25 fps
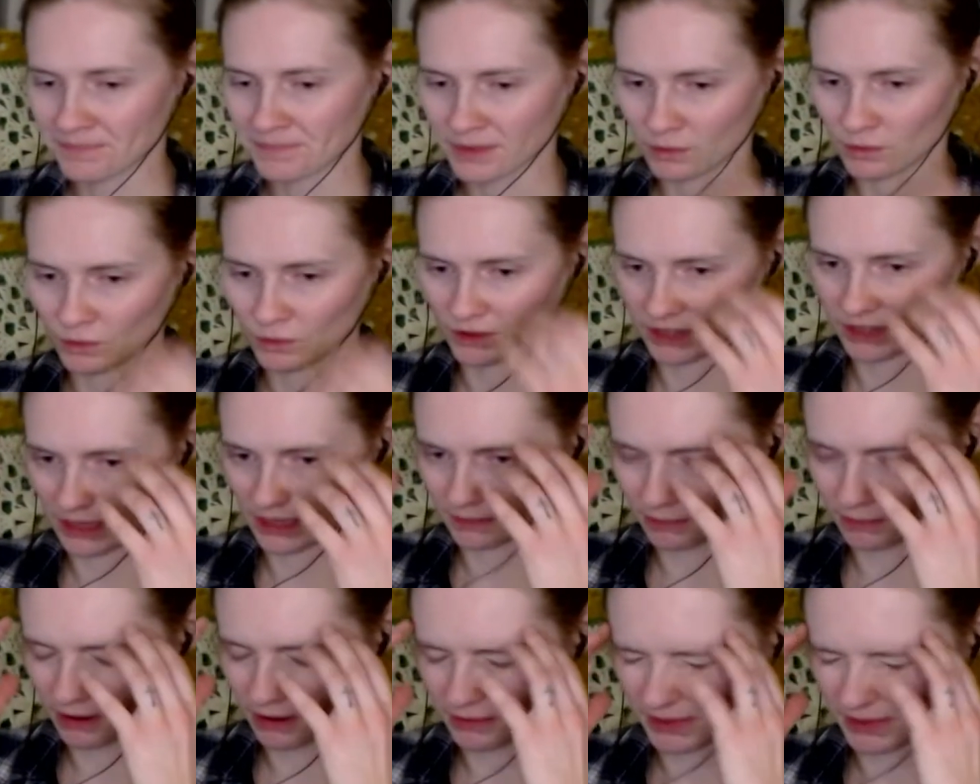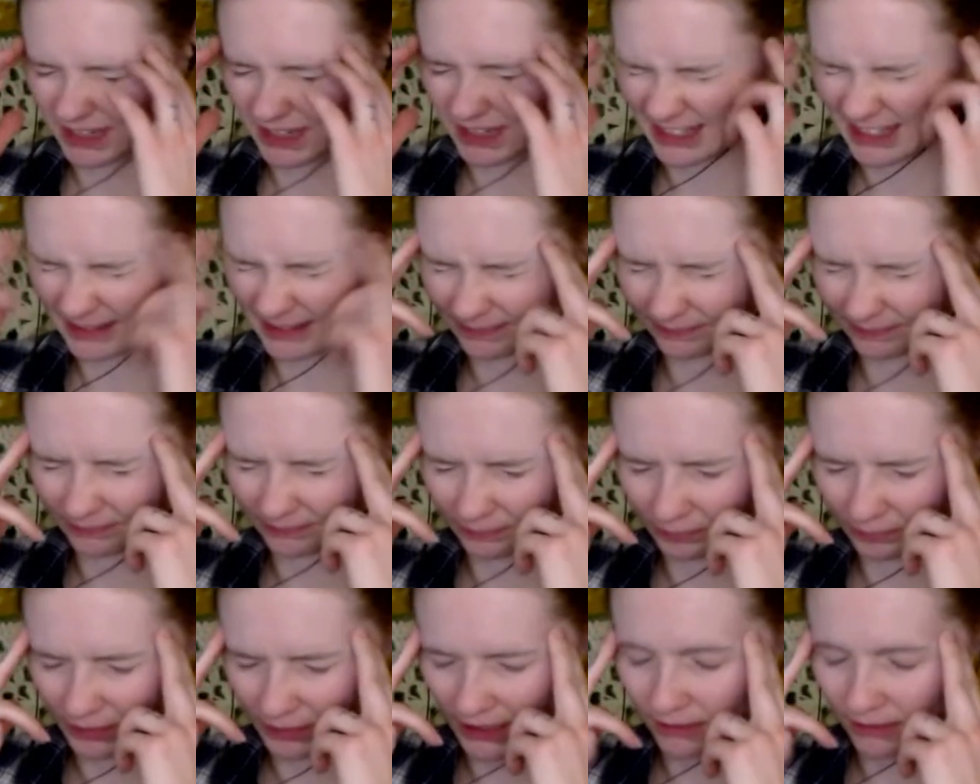with like probably um
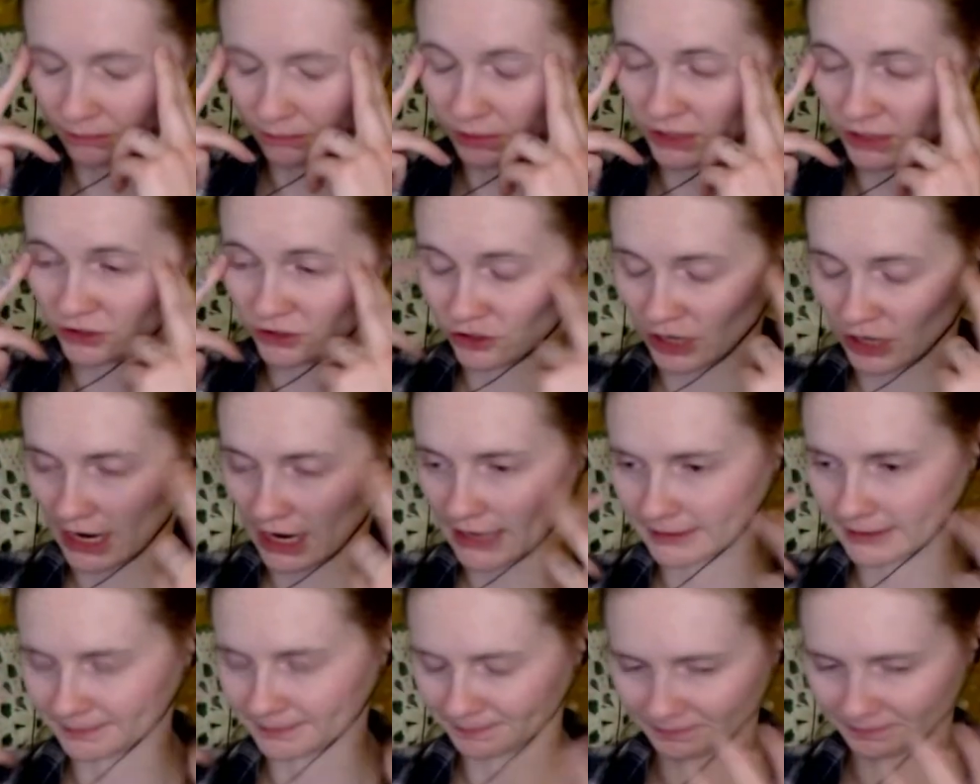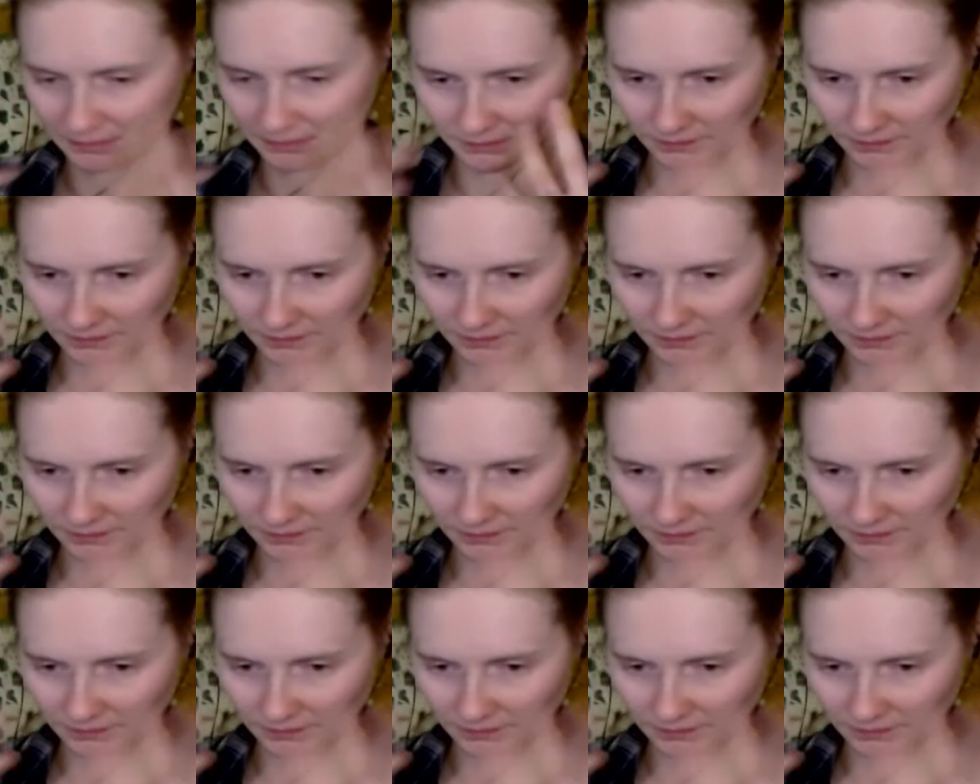being bloodshot and